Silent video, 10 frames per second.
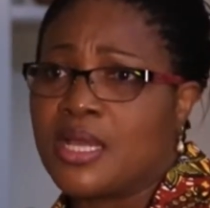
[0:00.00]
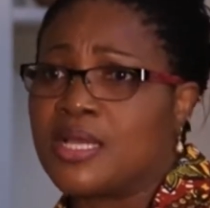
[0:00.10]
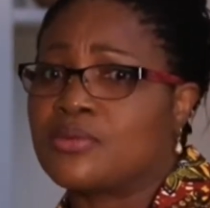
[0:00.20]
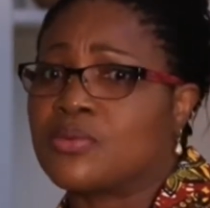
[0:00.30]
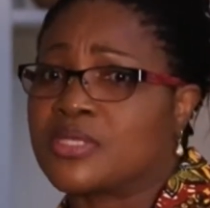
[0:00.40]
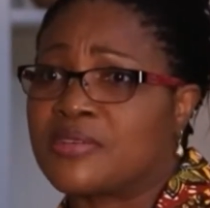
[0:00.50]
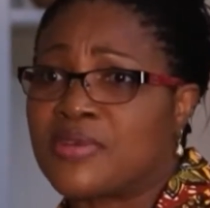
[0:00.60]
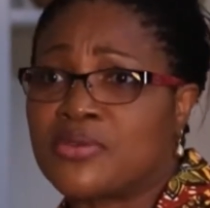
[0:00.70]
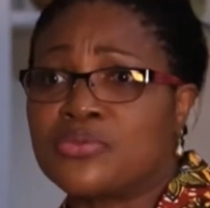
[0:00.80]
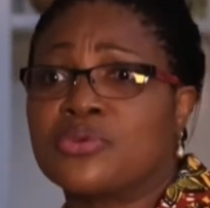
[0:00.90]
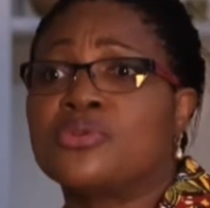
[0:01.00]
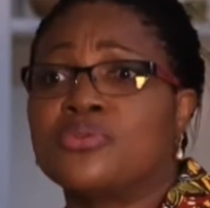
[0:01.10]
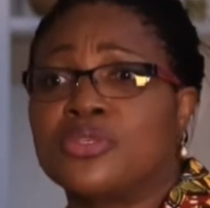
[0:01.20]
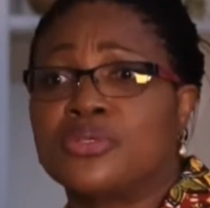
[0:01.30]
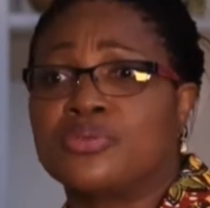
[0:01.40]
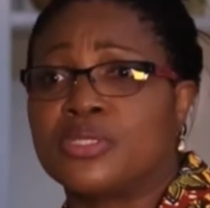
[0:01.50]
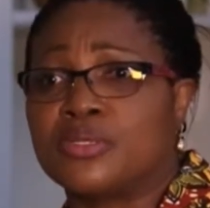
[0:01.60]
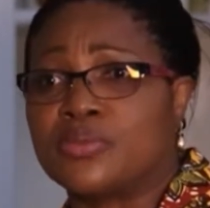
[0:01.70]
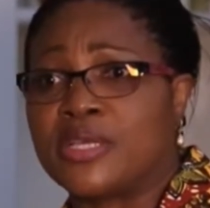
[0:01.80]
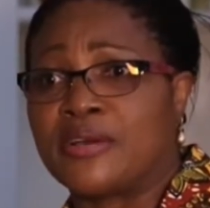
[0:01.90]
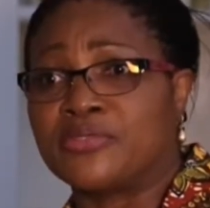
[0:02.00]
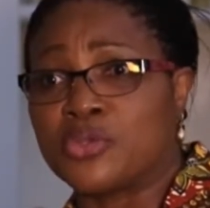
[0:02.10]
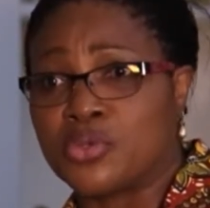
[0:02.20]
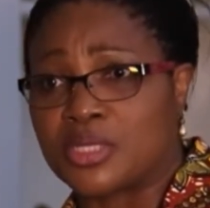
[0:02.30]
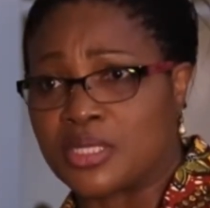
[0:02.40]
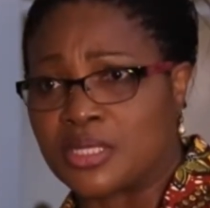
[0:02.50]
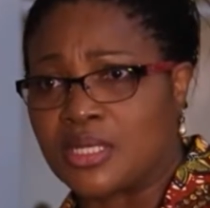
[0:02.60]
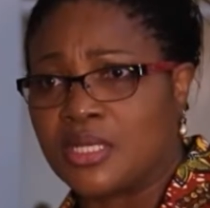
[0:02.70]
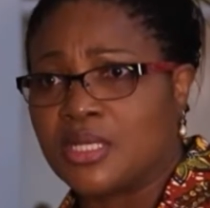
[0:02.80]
And whatever role we have chosen,